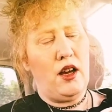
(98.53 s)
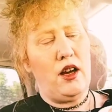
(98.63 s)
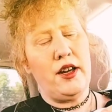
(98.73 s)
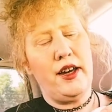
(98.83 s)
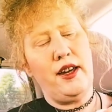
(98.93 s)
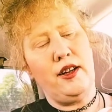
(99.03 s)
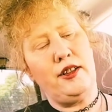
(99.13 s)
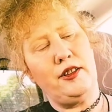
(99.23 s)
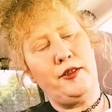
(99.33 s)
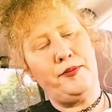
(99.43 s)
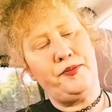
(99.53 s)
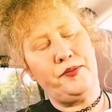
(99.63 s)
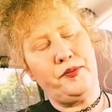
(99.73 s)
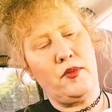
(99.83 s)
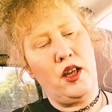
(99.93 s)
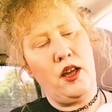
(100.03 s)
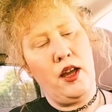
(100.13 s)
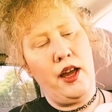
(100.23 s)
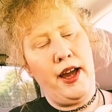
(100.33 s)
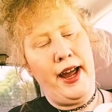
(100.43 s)
Okay,
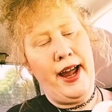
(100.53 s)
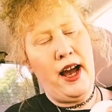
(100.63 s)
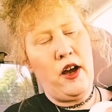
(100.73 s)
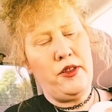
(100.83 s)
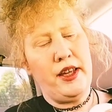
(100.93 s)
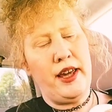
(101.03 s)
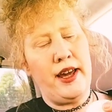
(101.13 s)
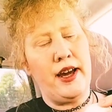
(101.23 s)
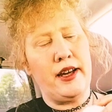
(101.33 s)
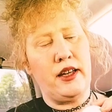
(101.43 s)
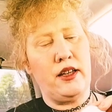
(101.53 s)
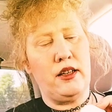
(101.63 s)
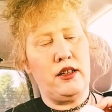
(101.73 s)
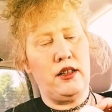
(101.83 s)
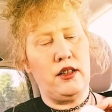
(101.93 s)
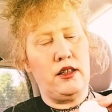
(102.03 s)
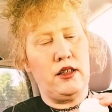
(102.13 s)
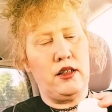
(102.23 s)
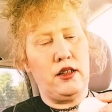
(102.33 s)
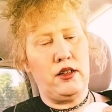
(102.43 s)
how the heck
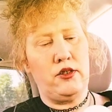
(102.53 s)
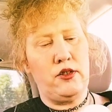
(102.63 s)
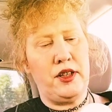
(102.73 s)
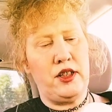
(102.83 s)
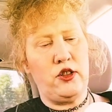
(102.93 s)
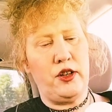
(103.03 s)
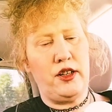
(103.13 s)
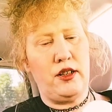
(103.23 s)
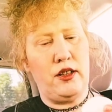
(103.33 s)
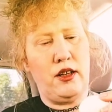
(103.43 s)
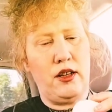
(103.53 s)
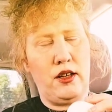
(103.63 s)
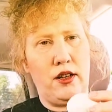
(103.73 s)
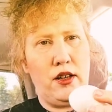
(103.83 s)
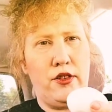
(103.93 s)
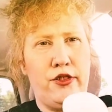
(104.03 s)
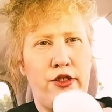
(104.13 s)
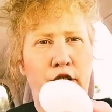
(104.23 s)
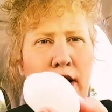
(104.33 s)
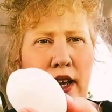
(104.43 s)
do they do it?
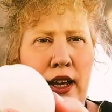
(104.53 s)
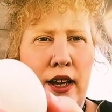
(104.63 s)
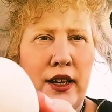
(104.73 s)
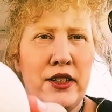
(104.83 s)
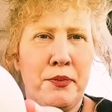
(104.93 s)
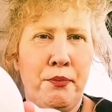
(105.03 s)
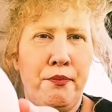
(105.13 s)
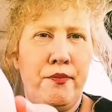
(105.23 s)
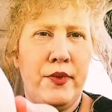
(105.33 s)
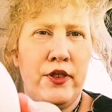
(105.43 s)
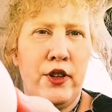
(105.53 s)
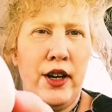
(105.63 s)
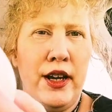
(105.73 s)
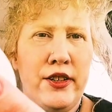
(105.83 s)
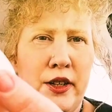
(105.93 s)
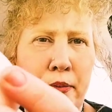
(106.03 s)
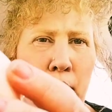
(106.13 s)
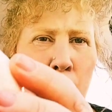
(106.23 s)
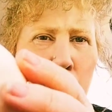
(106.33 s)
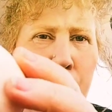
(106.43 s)
Their eggs are
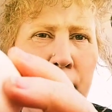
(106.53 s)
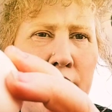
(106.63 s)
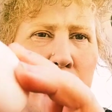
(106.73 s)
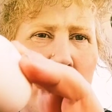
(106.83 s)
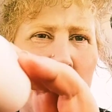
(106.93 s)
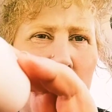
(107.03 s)
perfect.